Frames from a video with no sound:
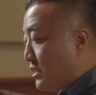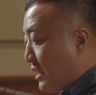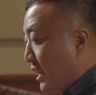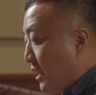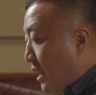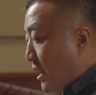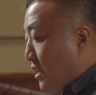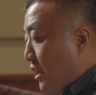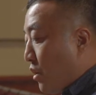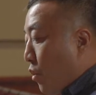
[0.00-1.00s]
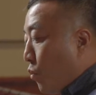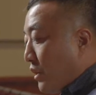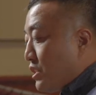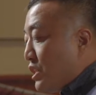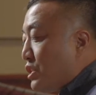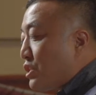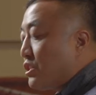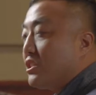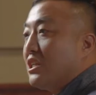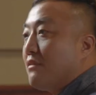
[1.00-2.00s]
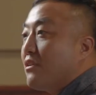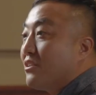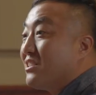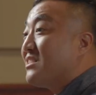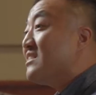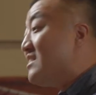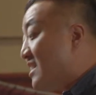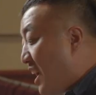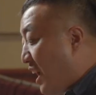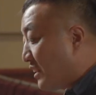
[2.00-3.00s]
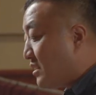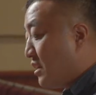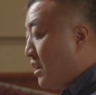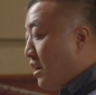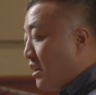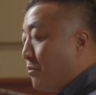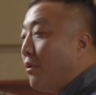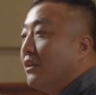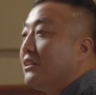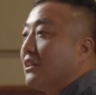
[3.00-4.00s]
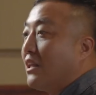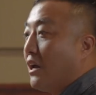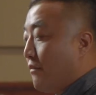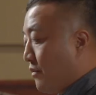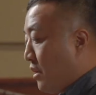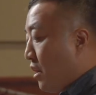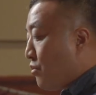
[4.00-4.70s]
saying that what Jesus is giving us is not an abundant life.